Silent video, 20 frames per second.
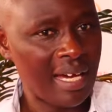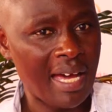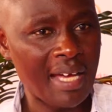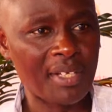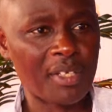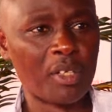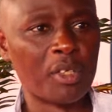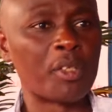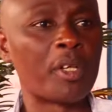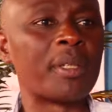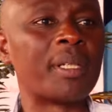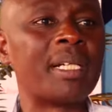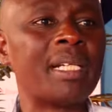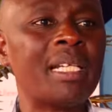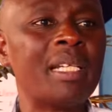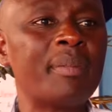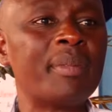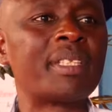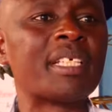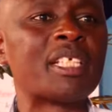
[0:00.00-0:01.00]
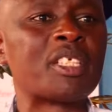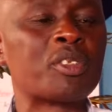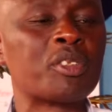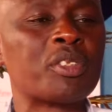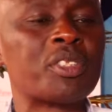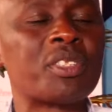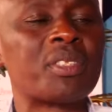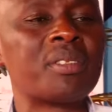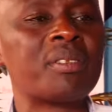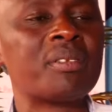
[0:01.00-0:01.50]
And not only limited
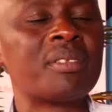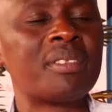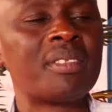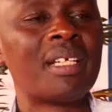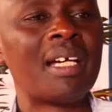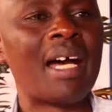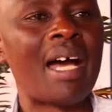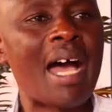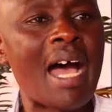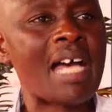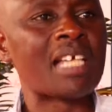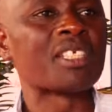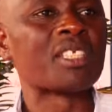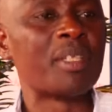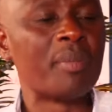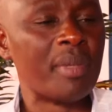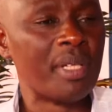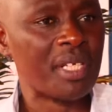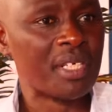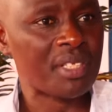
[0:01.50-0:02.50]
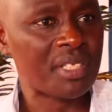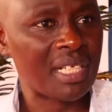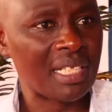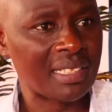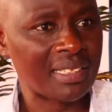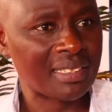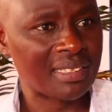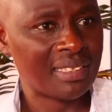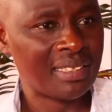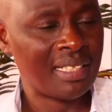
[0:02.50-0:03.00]
to us, the
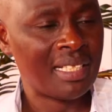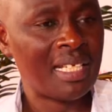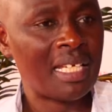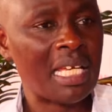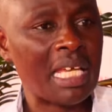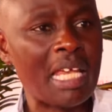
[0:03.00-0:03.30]
ministers, mm-hmm.